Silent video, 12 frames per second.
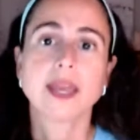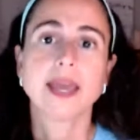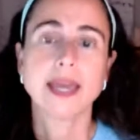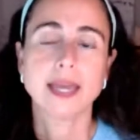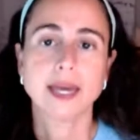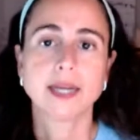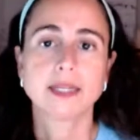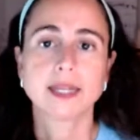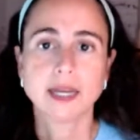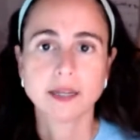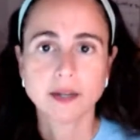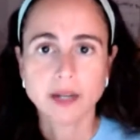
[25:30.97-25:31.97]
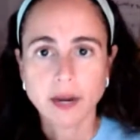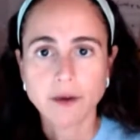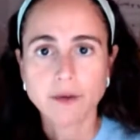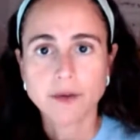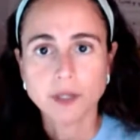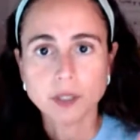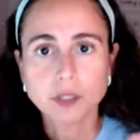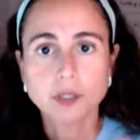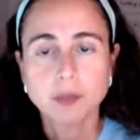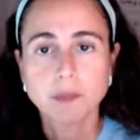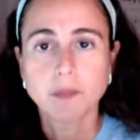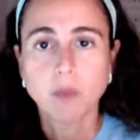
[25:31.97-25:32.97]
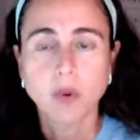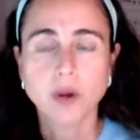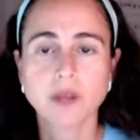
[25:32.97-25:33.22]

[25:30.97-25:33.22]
and kind of narrowed a little bit more,